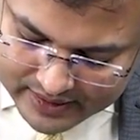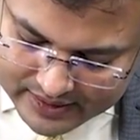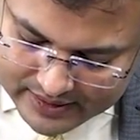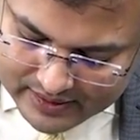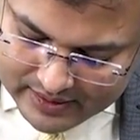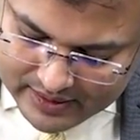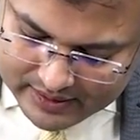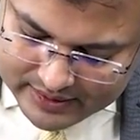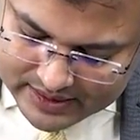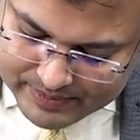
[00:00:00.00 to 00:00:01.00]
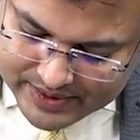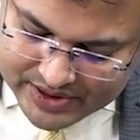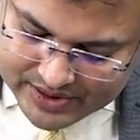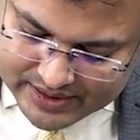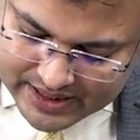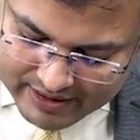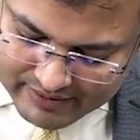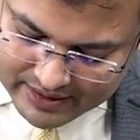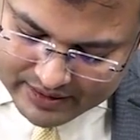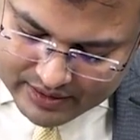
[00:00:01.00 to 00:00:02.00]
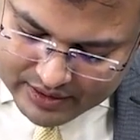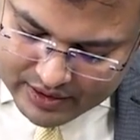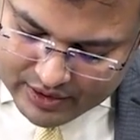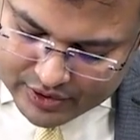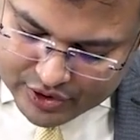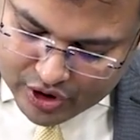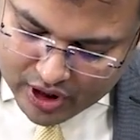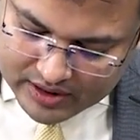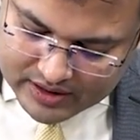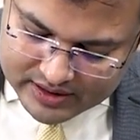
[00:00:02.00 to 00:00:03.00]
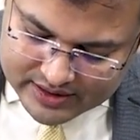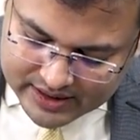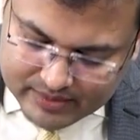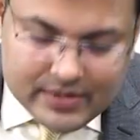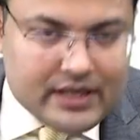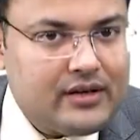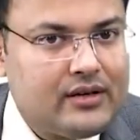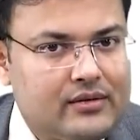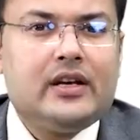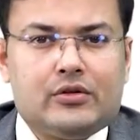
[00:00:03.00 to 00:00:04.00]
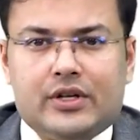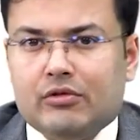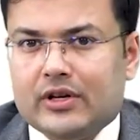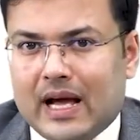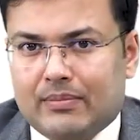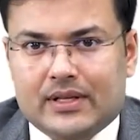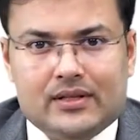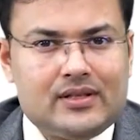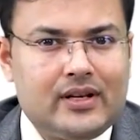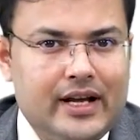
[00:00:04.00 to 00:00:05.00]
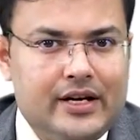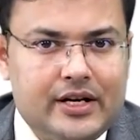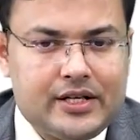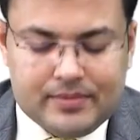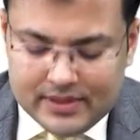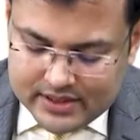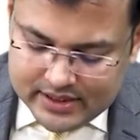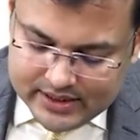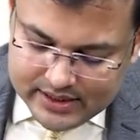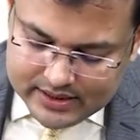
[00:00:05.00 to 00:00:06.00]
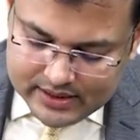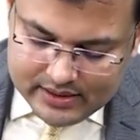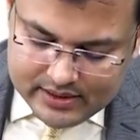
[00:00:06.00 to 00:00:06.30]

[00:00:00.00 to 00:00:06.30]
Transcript: Clear? This patient is having shorter segment. Now see what happens in Hirschsprung's disease.